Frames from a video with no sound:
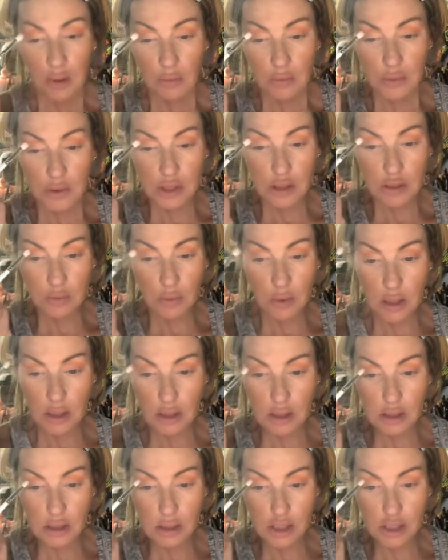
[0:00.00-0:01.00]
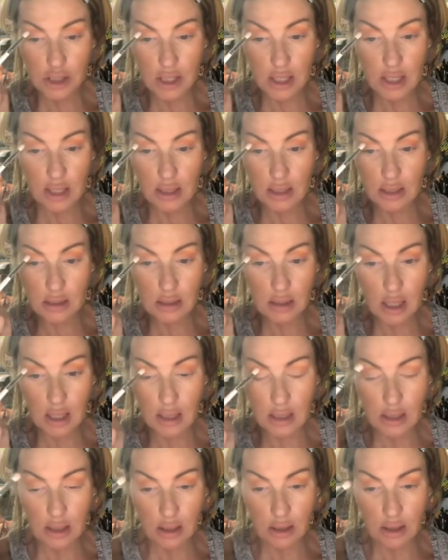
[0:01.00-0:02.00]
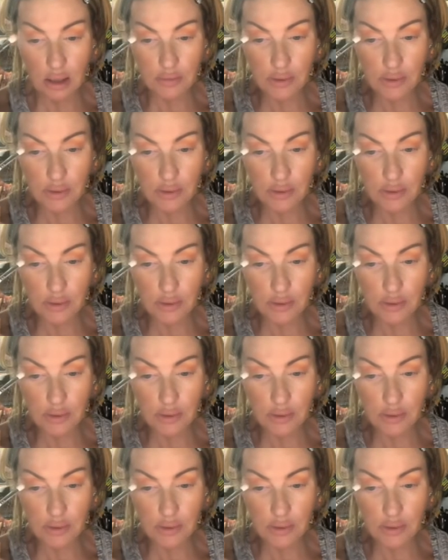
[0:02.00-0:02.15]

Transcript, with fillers: which is what this shade is kind of here.